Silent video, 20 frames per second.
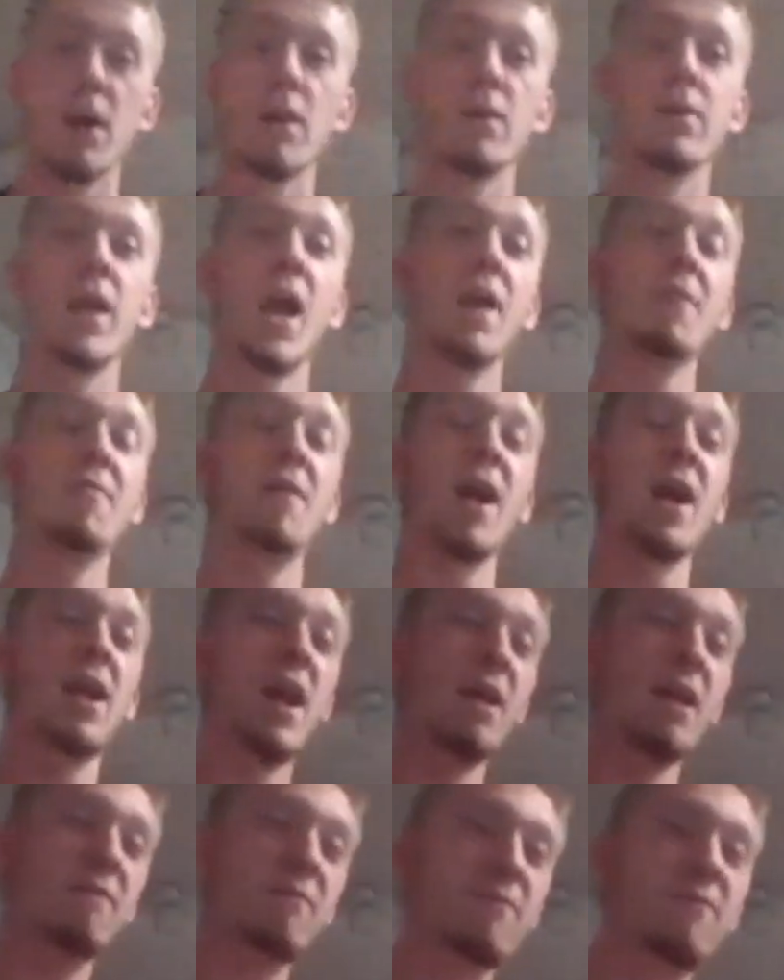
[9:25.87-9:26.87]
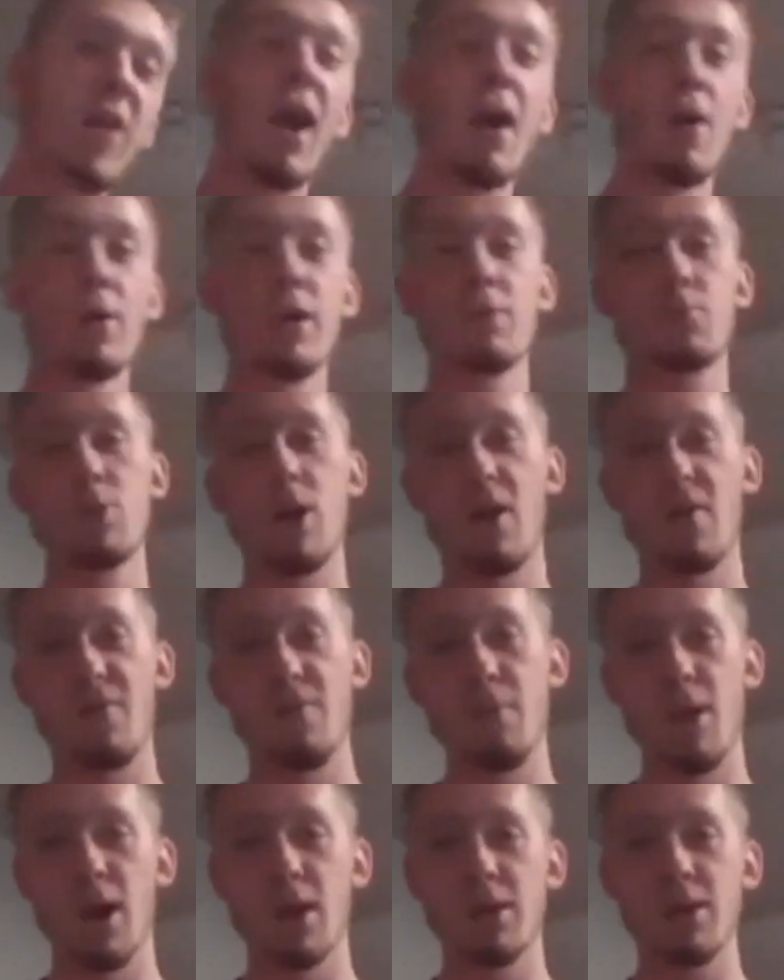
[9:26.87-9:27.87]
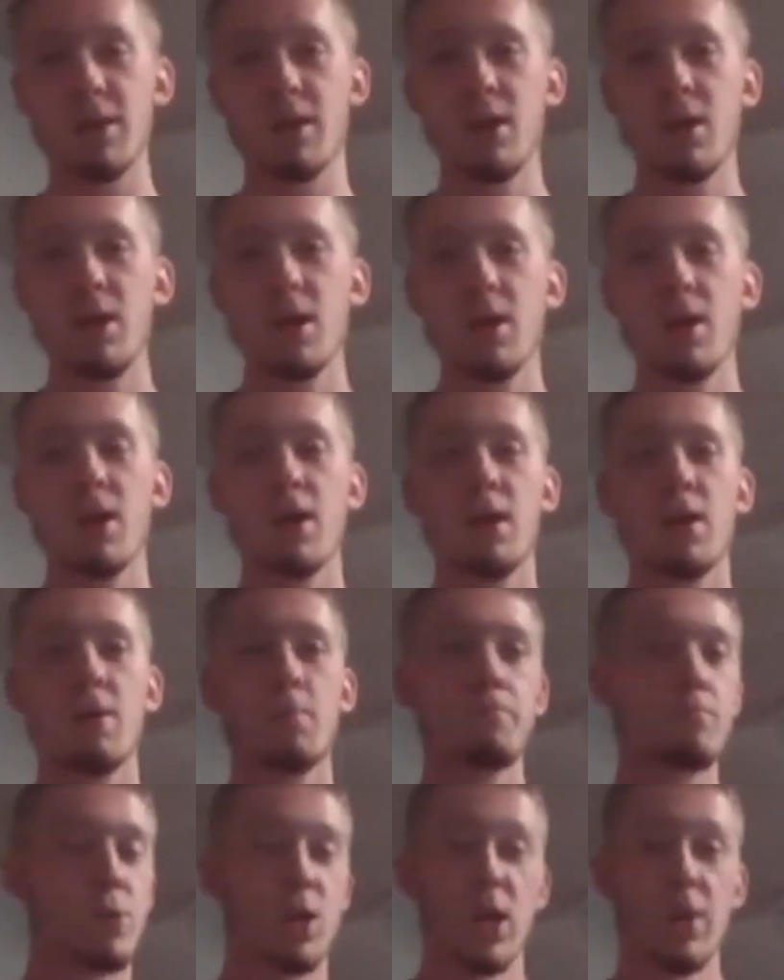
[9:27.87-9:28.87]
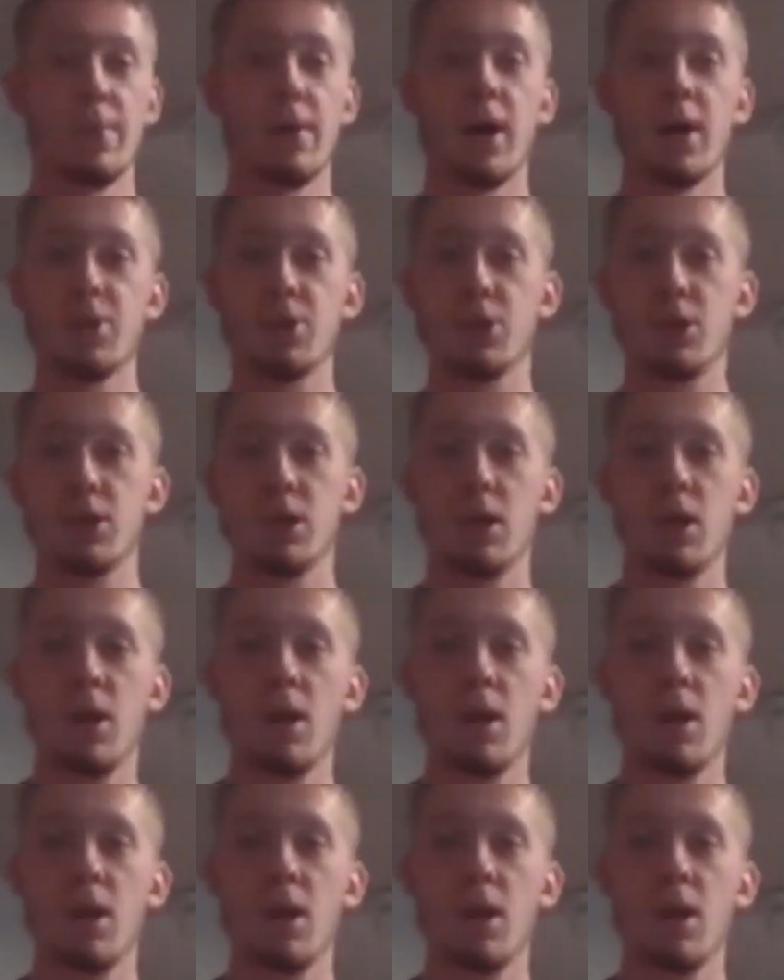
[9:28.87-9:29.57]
They have had a very rough month, pretty much.